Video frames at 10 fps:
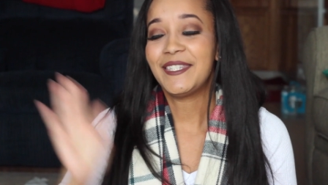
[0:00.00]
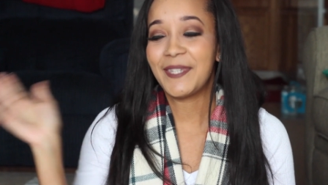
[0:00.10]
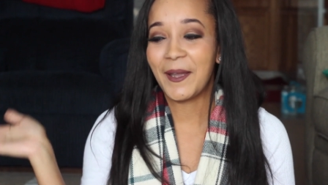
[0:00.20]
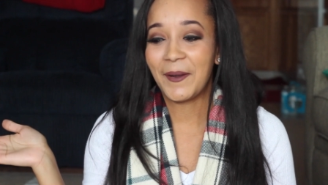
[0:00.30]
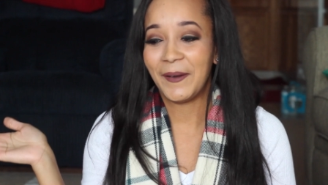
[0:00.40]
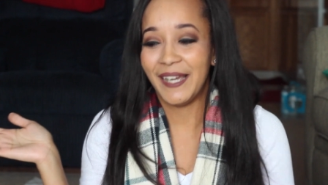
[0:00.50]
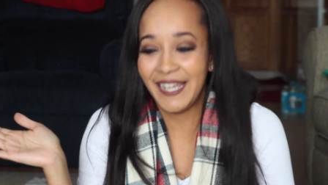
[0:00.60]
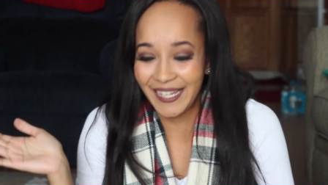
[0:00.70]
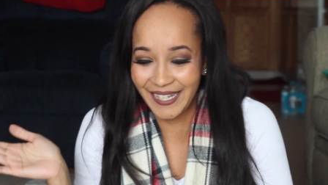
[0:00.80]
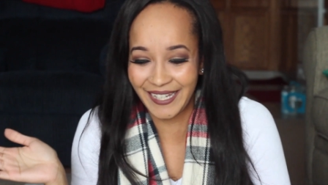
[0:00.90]
So
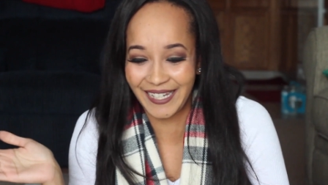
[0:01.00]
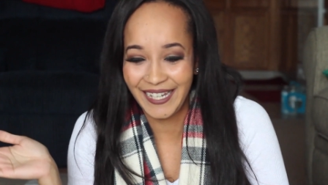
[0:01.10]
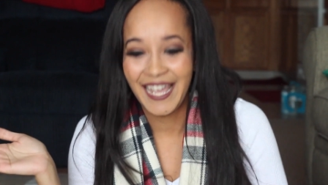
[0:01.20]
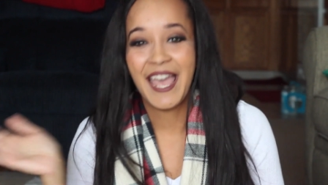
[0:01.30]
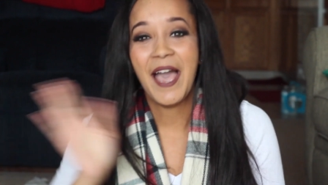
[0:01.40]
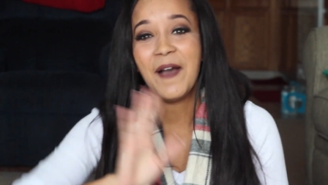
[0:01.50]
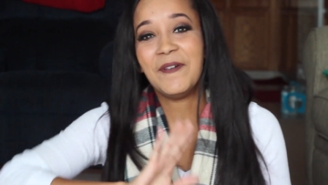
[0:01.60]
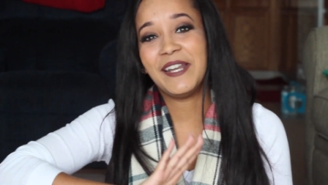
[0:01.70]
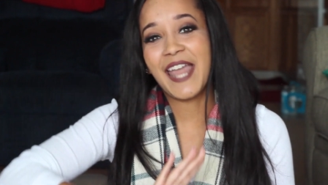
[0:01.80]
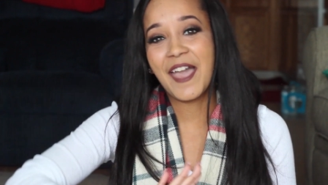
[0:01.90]

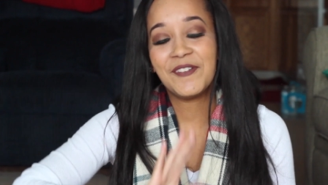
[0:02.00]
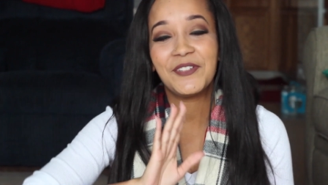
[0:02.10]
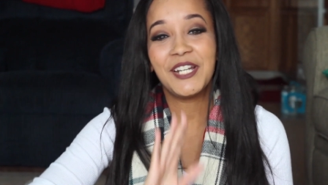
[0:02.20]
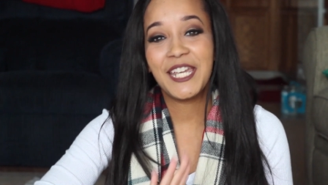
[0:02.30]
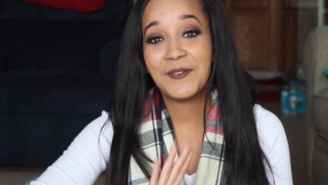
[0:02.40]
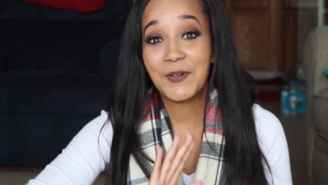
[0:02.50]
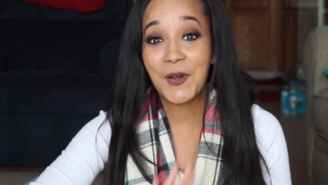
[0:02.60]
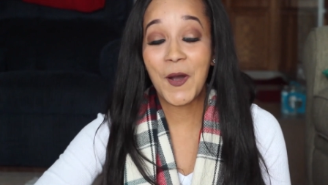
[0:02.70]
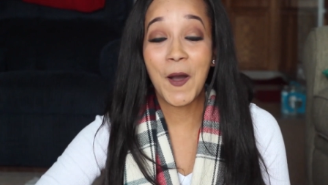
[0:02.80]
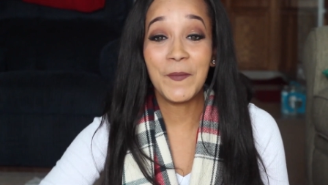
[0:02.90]
whenever he would
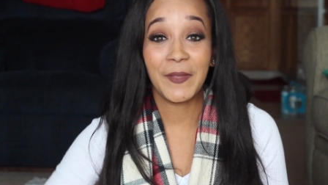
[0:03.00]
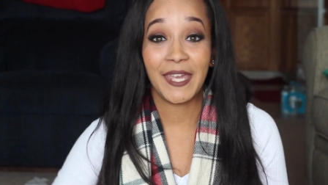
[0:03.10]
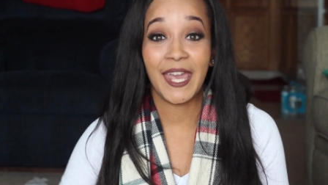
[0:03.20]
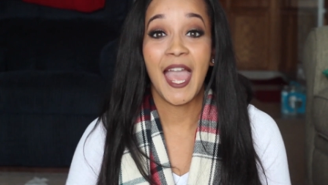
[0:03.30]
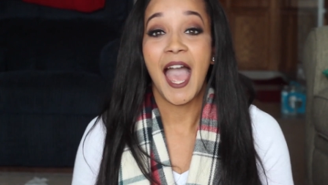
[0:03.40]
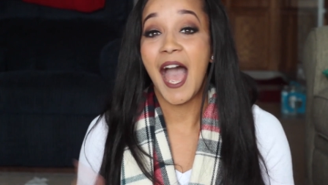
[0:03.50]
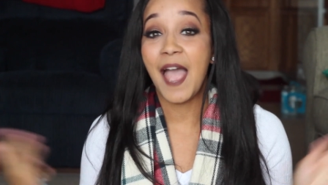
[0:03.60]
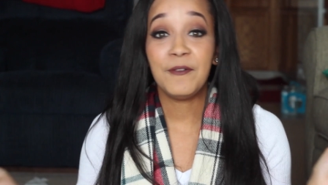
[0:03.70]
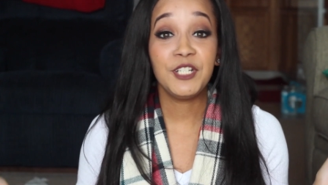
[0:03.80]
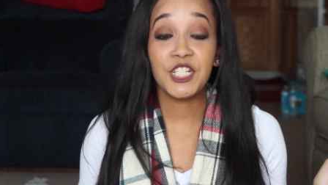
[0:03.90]
call me,
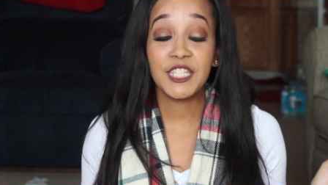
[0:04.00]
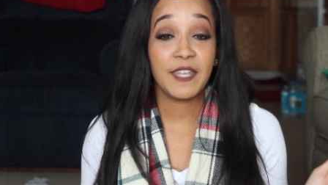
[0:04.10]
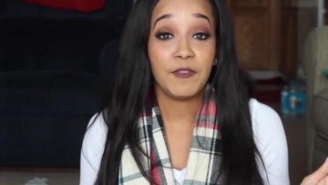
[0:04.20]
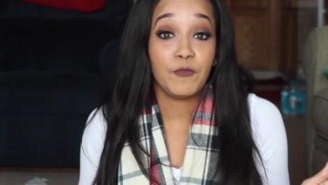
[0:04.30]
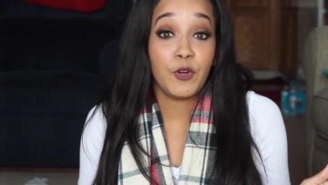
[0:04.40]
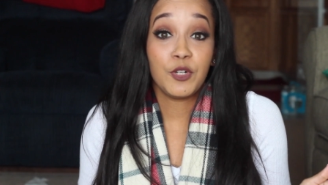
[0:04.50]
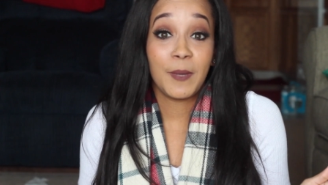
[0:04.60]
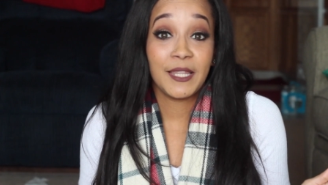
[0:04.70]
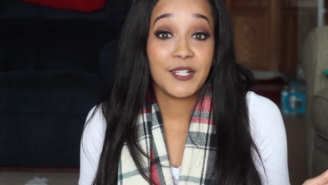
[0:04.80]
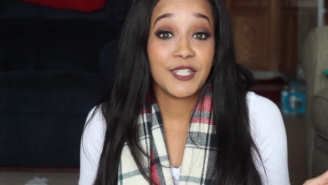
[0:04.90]
I would just give the phone to
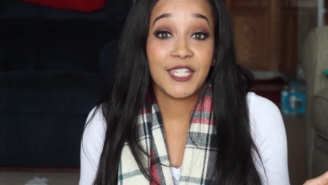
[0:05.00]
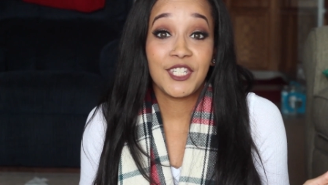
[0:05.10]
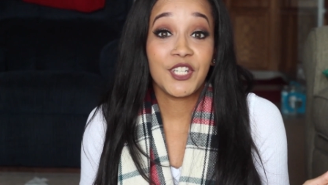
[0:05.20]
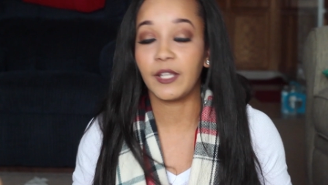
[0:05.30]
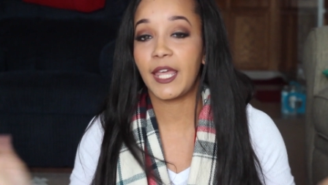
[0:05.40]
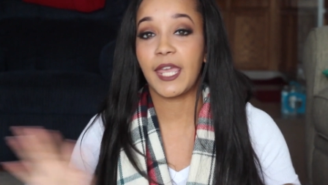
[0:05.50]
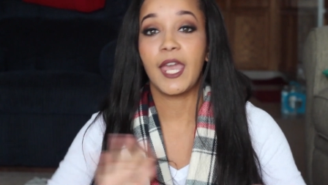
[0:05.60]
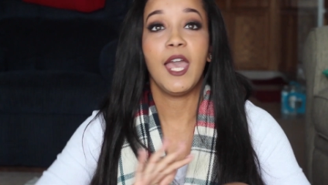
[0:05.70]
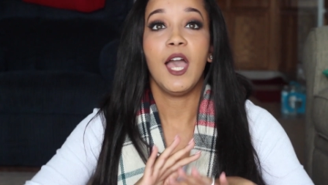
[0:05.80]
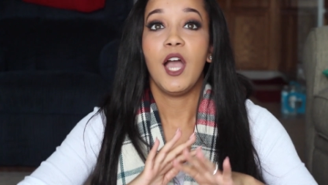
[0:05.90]
my little sister. Like
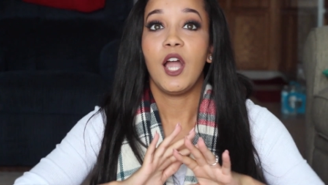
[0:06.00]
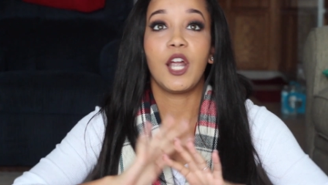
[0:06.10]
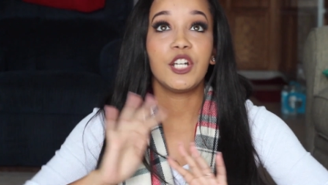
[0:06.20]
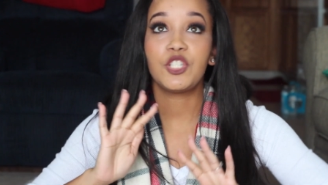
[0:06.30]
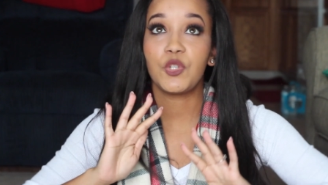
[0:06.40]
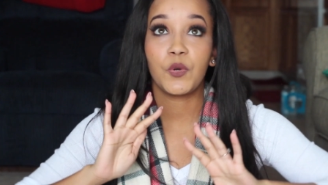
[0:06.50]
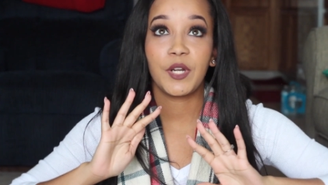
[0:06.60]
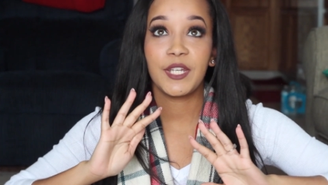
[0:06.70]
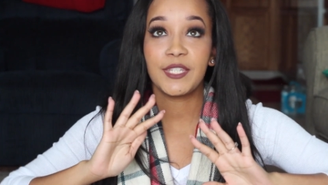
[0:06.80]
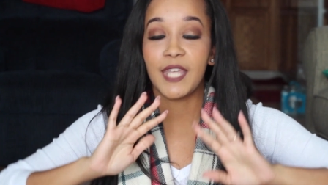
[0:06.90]
her
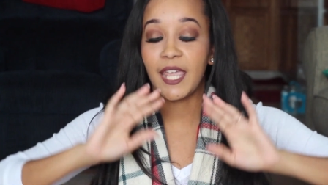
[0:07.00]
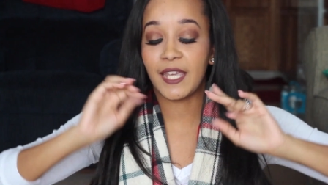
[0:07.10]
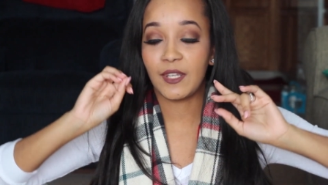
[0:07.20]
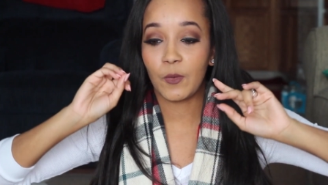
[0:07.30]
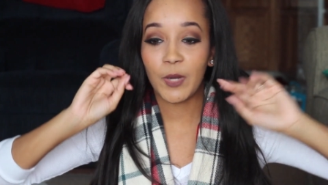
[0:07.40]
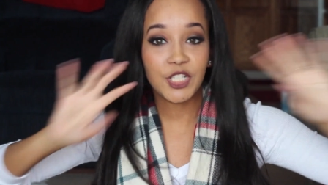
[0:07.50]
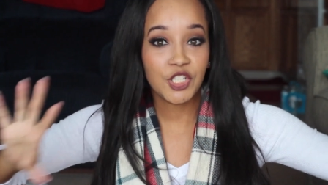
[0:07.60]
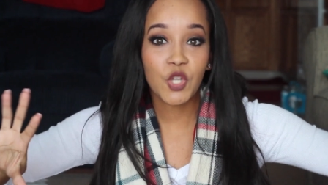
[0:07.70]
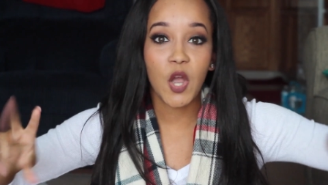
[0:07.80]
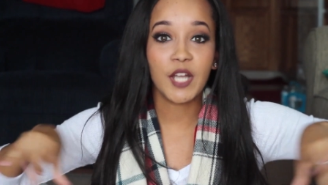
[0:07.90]
stories and the way she
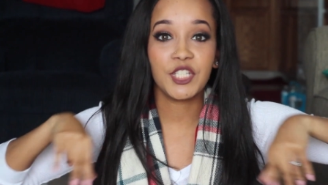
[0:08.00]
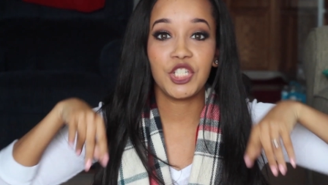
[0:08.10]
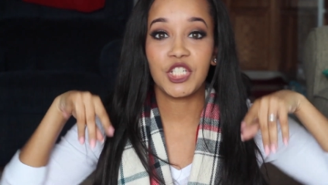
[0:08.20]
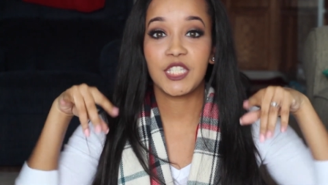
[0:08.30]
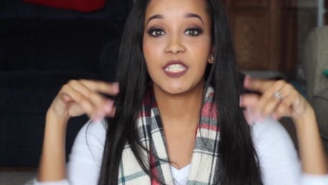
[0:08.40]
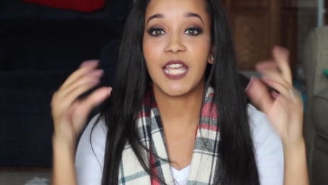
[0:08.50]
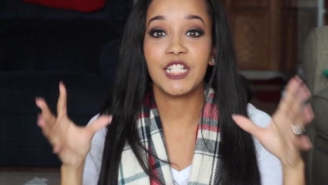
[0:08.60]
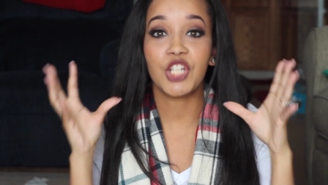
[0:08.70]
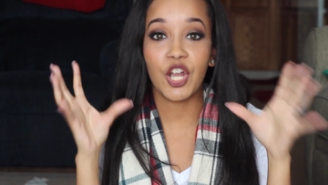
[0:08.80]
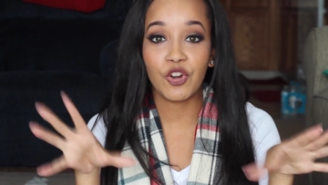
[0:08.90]
talks, she's just
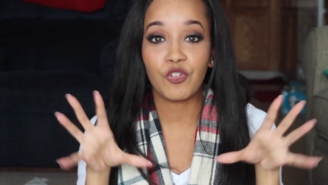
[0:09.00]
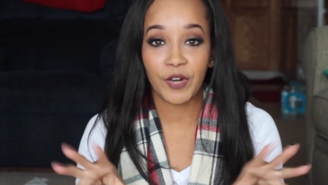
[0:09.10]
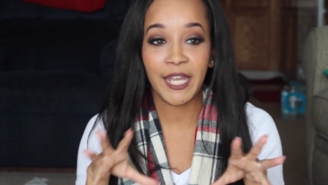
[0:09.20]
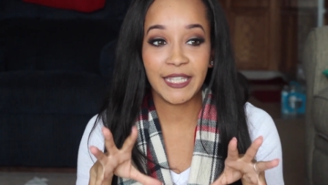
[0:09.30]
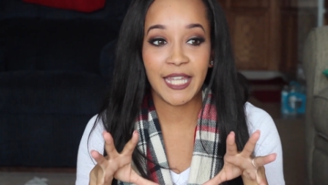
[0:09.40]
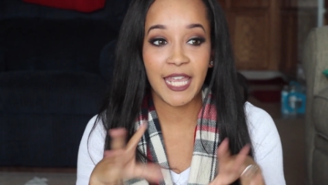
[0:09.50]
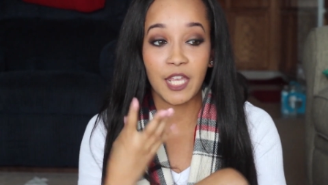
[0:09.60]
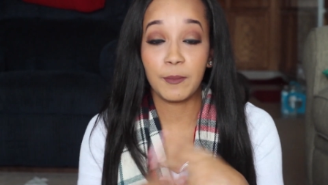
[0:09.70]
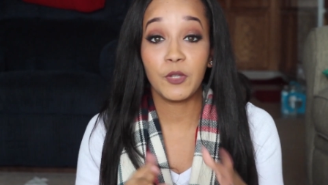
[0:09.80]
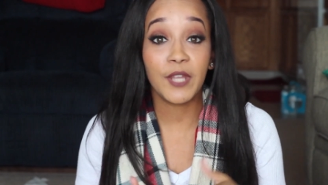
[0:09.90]
such a great like
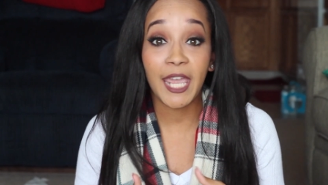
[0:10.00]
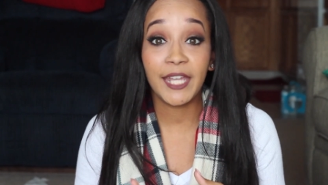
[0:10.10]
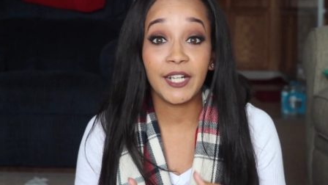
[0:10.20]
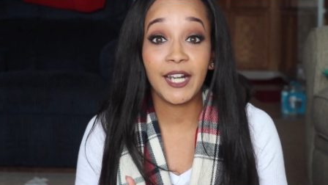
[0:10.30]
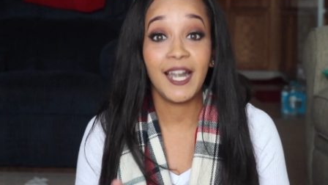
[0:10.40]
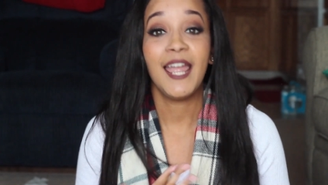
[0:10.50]
communicator.